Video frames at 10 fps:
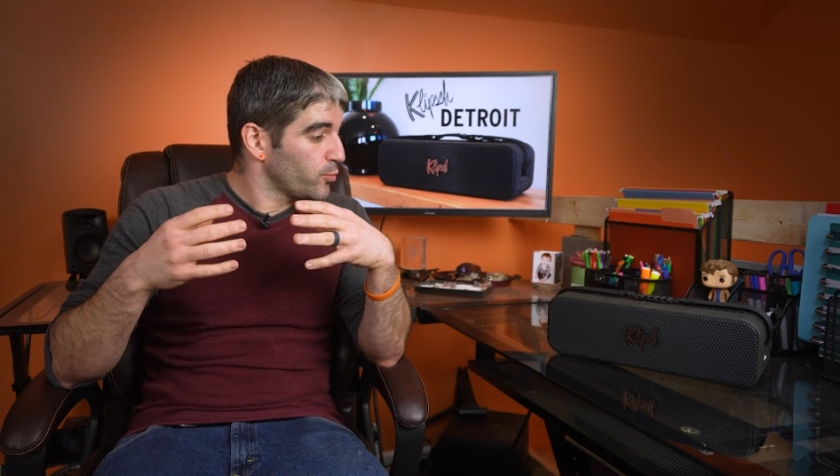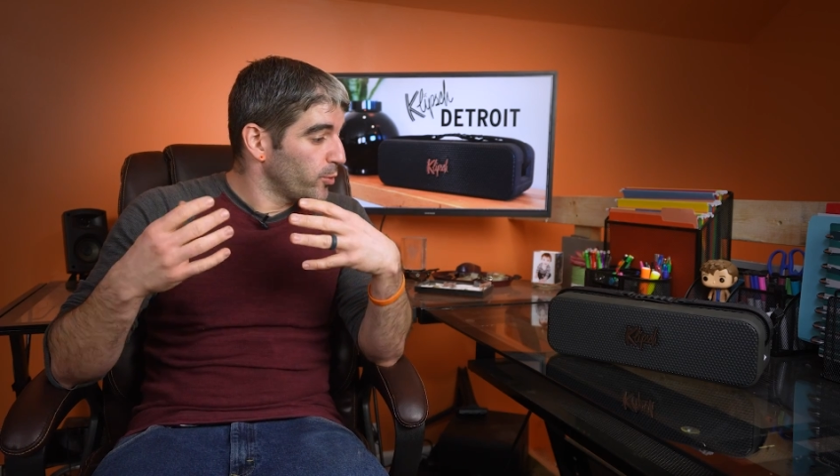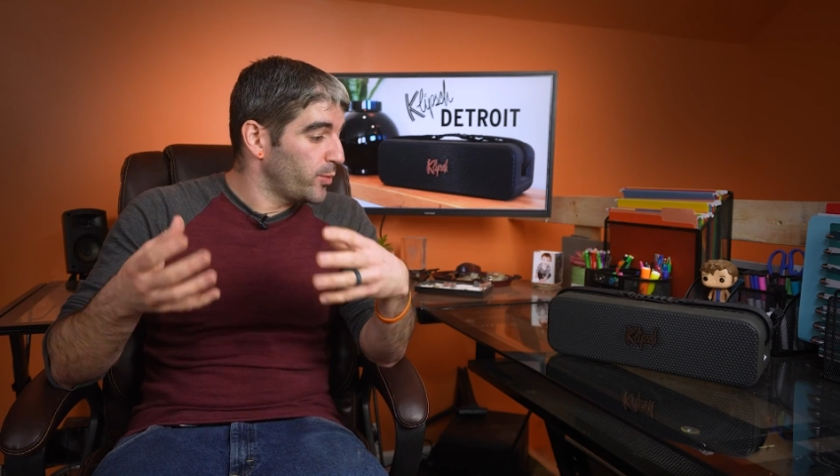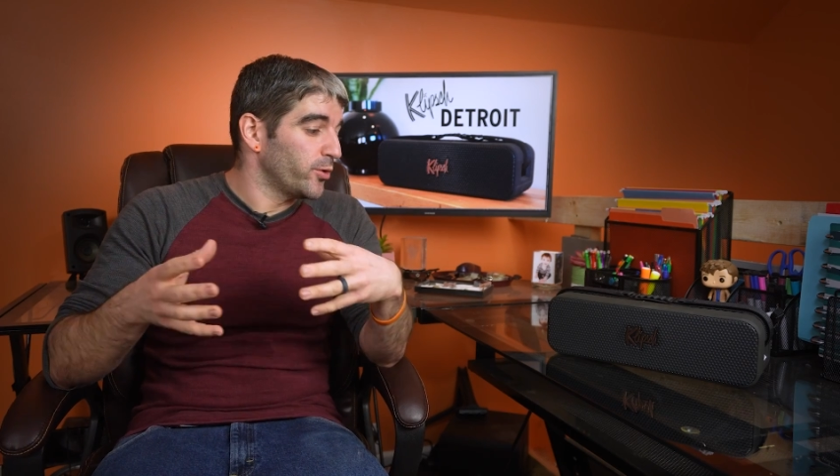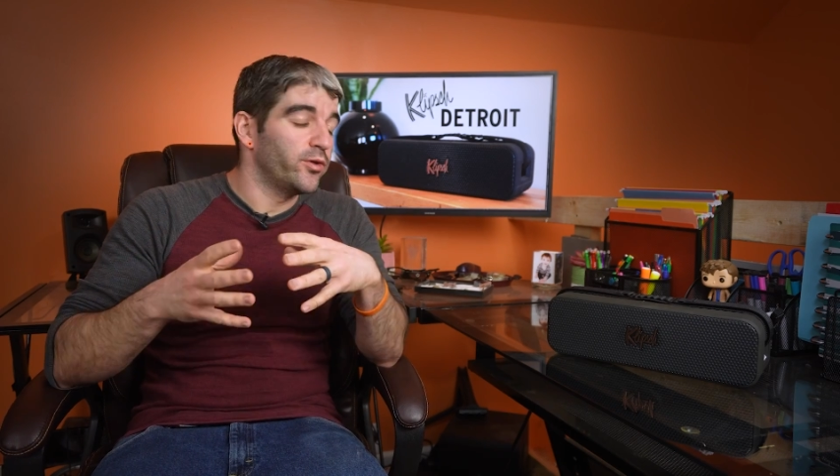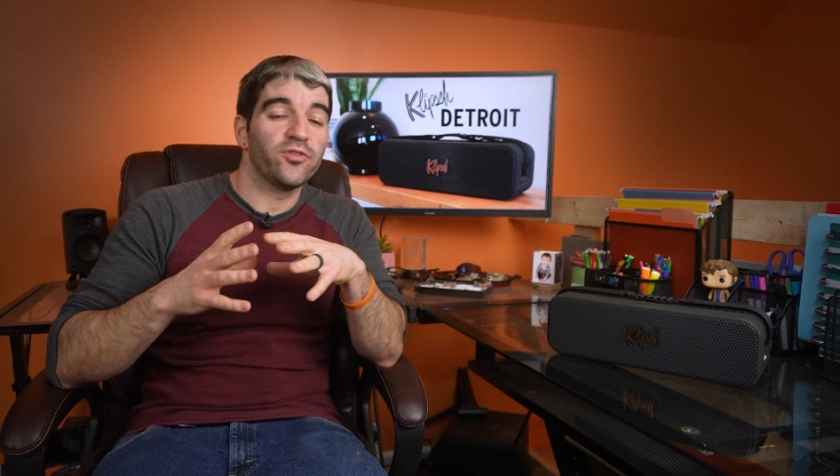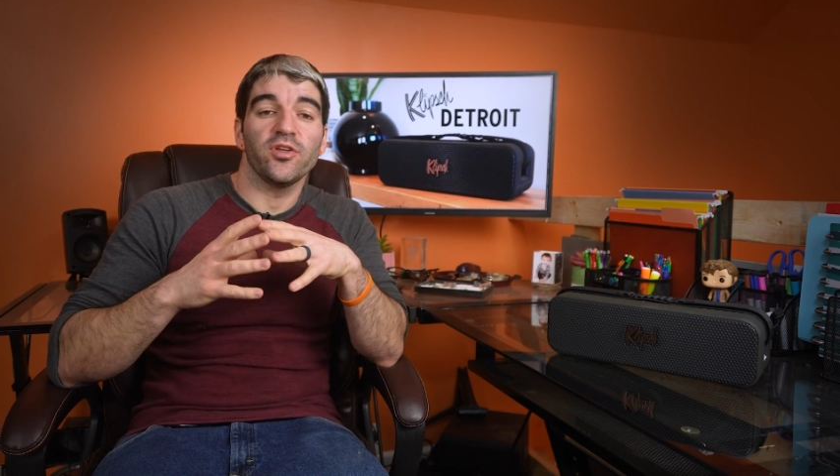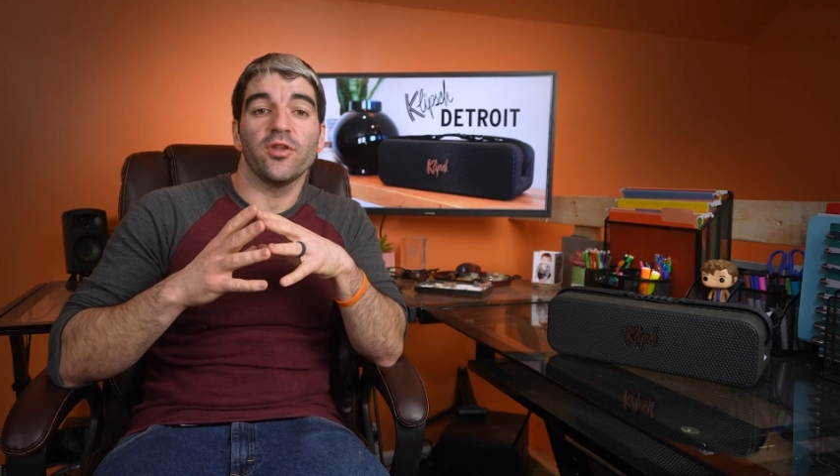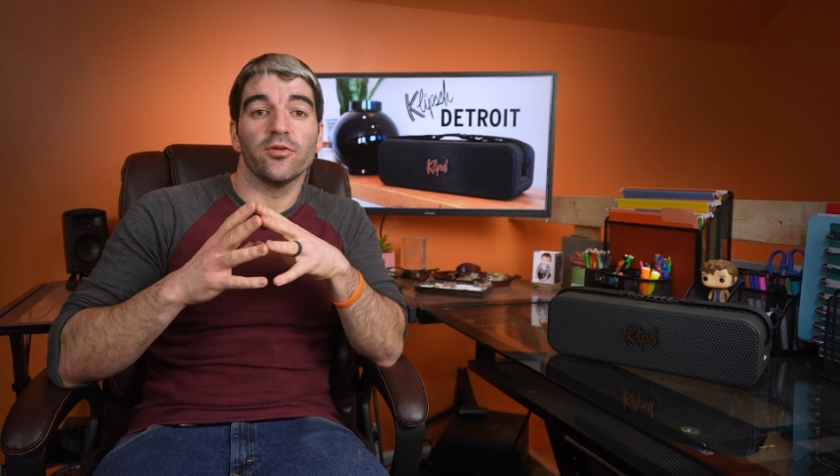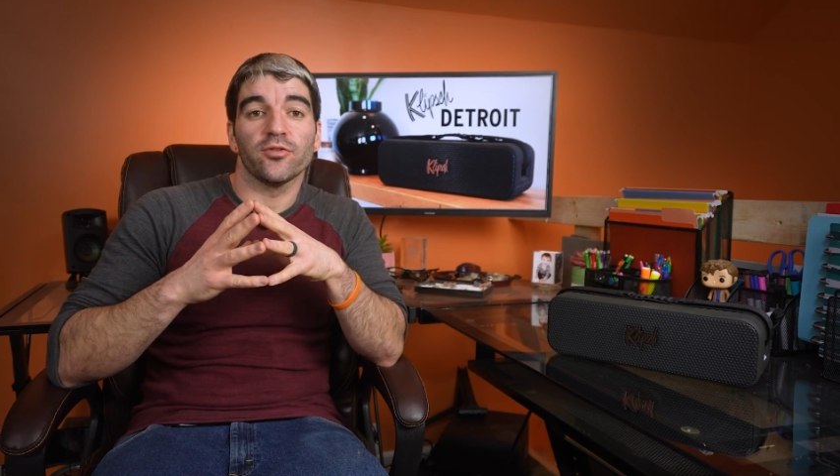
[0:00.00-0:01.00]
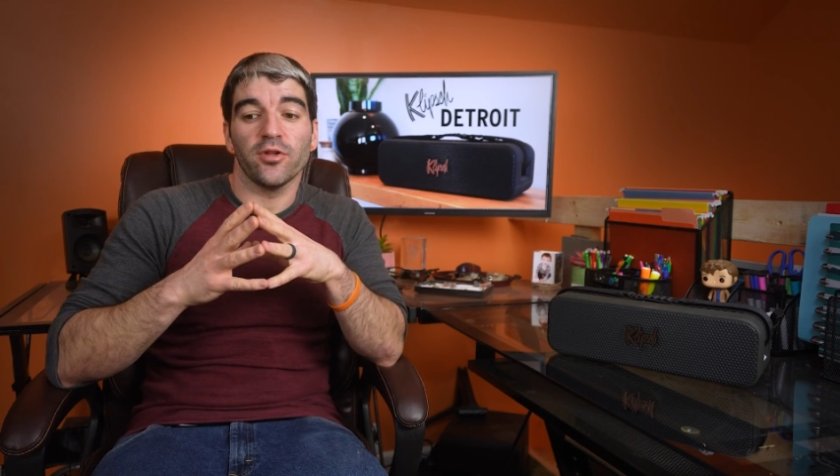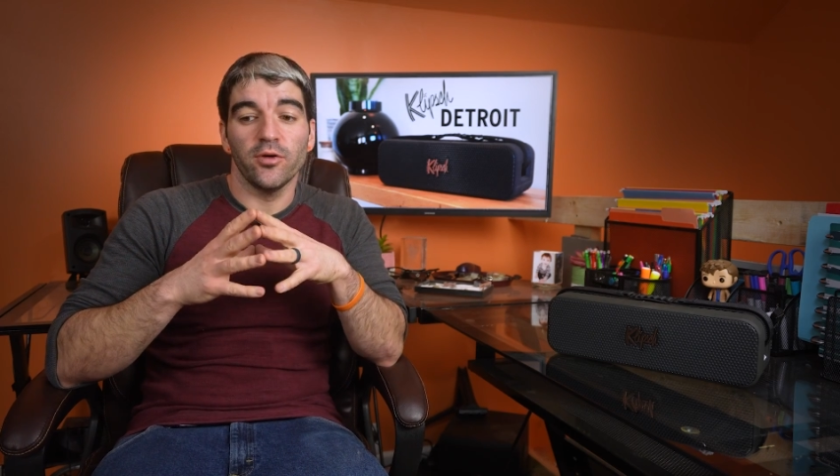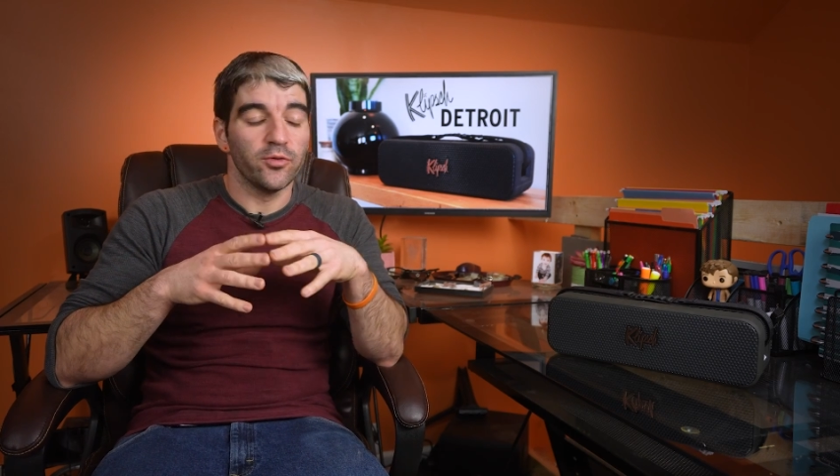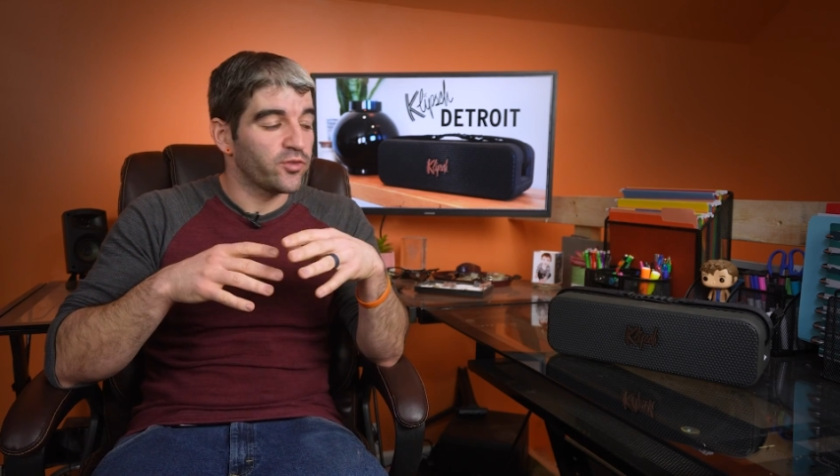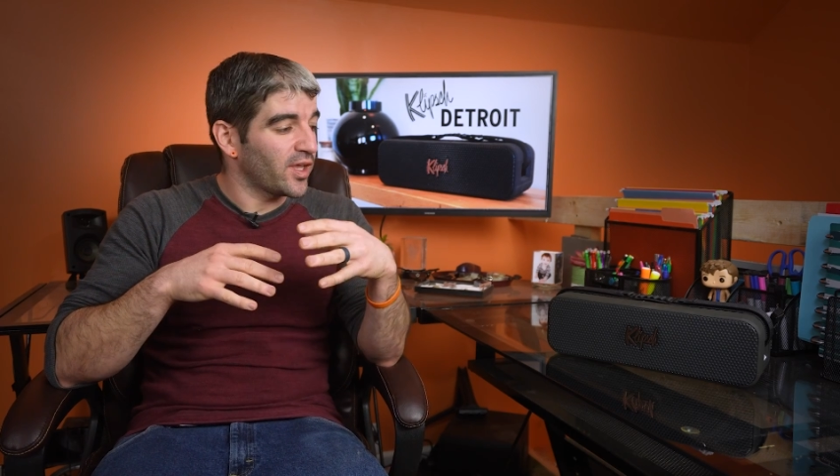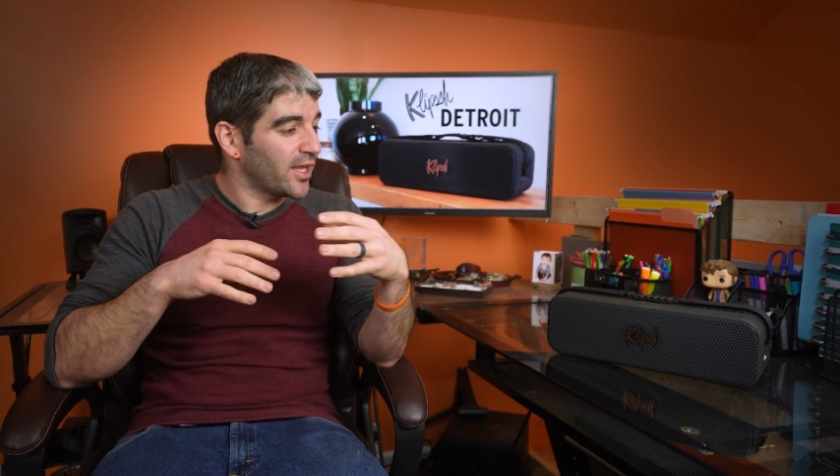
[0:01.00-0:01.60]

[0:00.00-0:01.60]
reproducing those lows